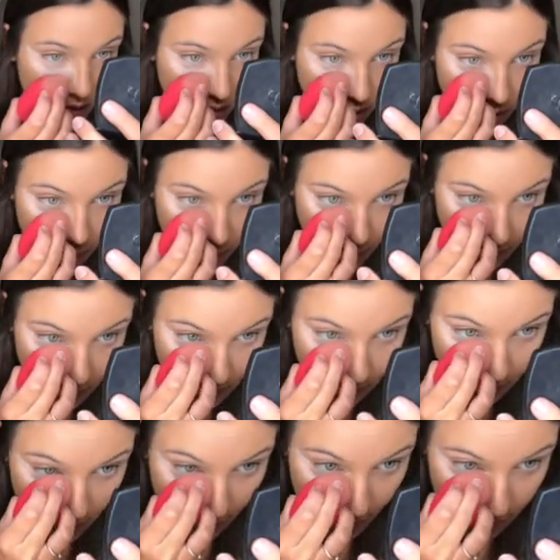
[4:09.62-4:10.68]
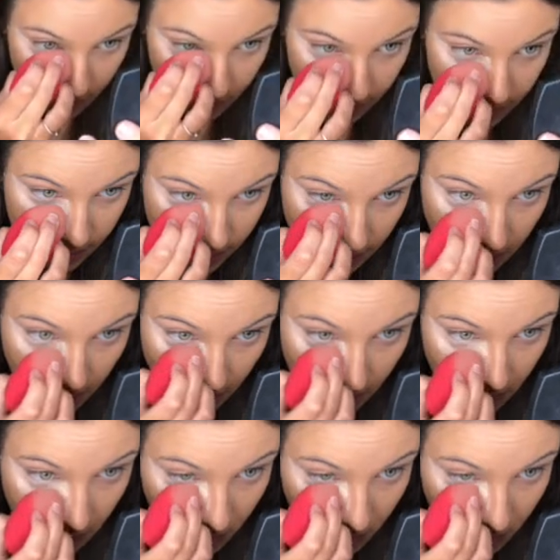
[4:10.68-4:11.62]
you put that concealer.